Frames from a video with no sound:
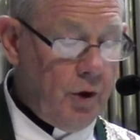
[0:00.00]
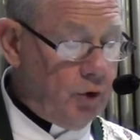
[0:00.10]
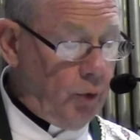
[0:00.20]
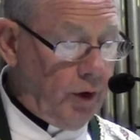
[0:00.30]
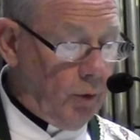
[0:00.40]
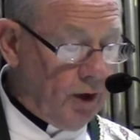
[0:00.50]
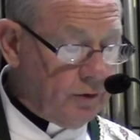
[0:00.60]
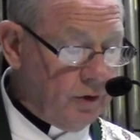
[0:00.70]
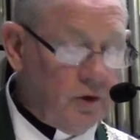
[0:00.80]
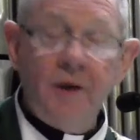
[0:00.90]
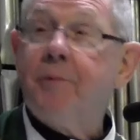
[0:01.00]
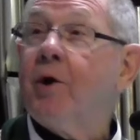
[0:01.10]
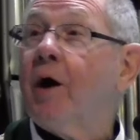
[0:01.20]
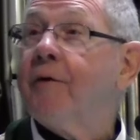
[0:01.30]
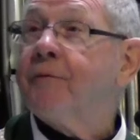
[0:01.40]
Do we want to
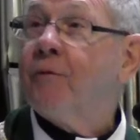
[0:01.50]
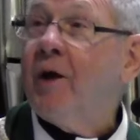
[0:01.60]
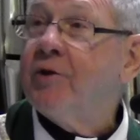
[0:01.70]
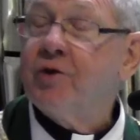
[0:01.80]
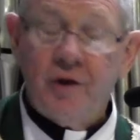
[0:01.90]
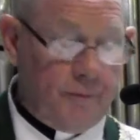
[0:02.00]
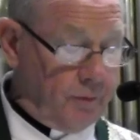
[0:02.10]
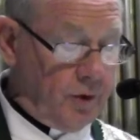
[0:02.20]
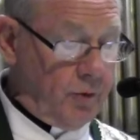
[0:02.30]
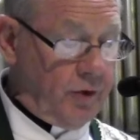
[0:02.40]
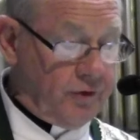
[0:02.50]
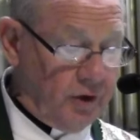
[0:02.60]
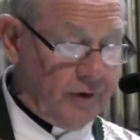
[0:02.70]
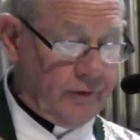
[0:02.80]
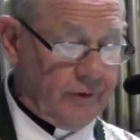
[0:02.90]
deepen our friendship with
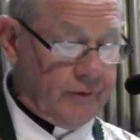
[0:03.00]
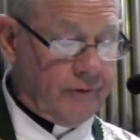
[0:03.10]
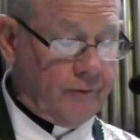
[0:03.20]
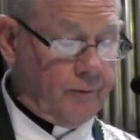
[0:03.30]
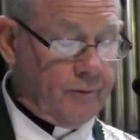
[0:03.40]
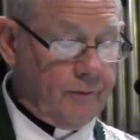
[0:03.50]
Jesus?